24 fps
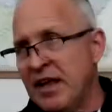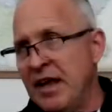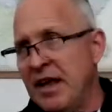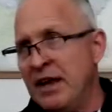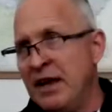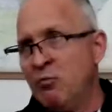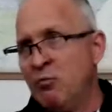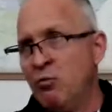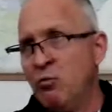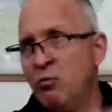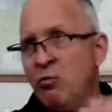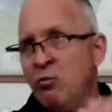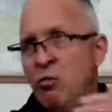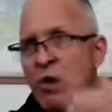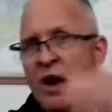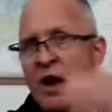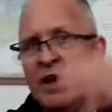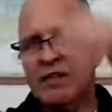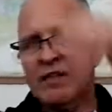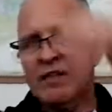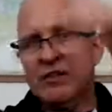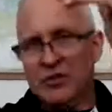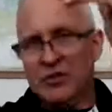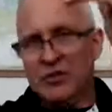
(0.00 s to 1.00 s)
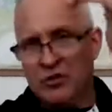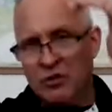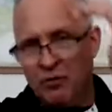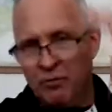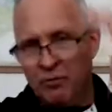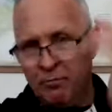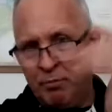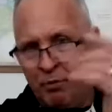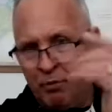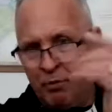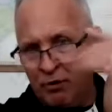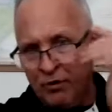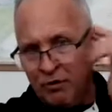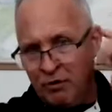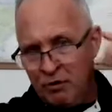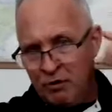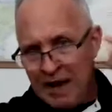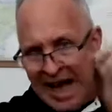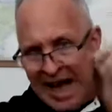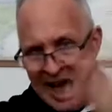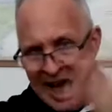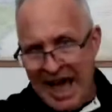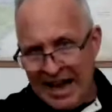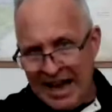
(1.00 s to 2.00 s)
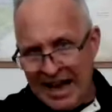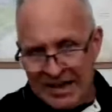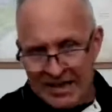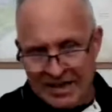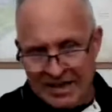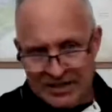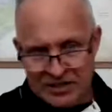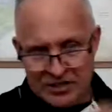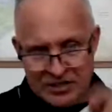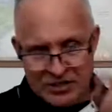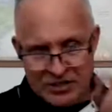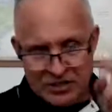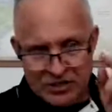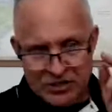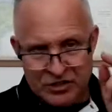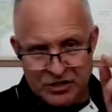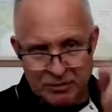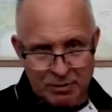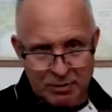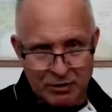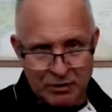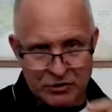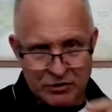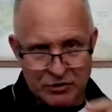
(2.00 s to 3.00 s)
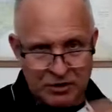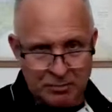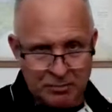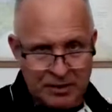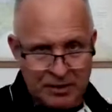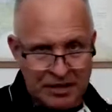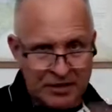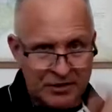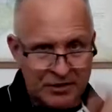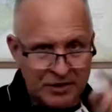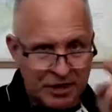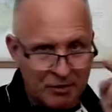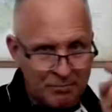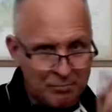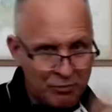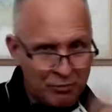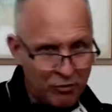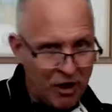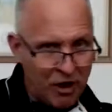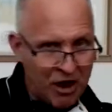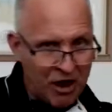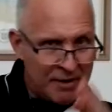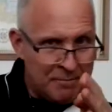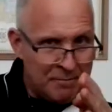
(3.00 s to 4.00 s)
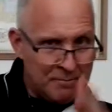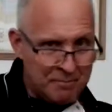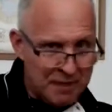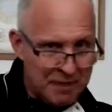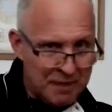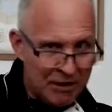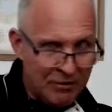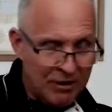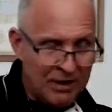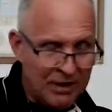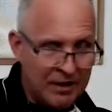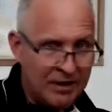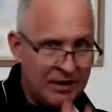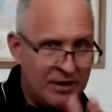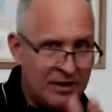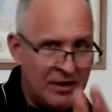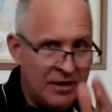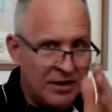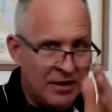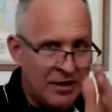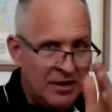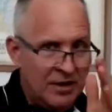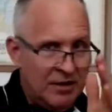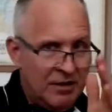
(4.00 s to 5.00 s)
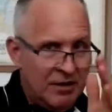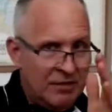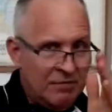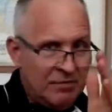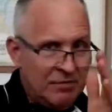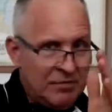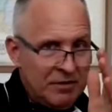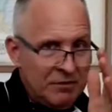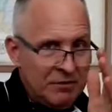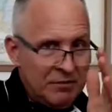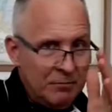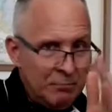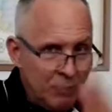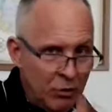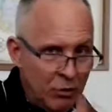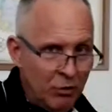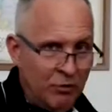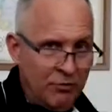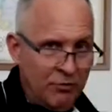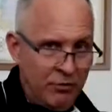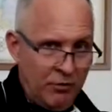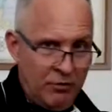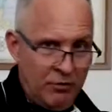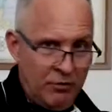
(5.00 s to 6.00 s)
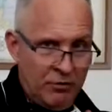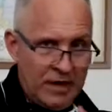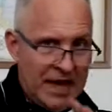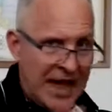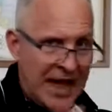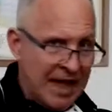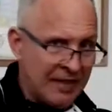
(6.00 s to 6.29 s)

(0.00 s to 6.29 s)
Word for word: and why this is so important. Your agonist is supposed to be the primary mover